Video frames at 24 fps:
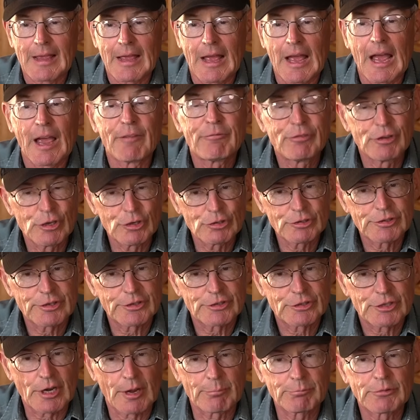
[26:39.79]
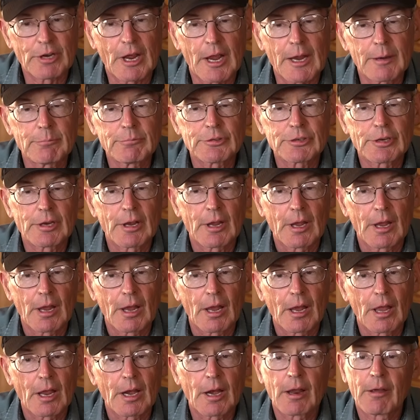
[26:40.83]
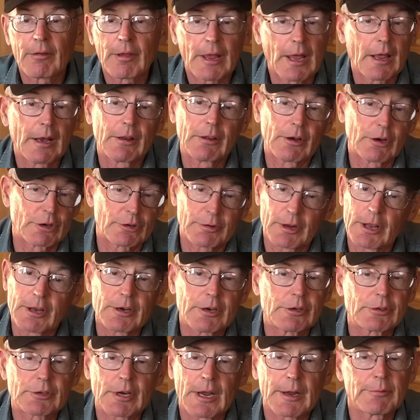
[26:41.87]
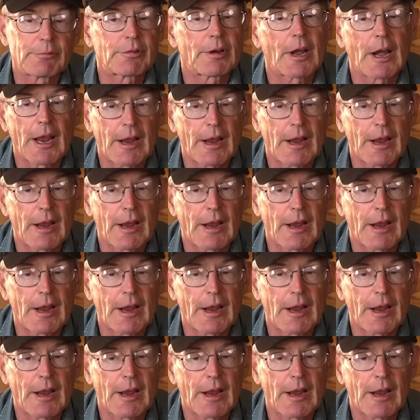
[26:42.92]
I've used it sometimes. And there's other times that I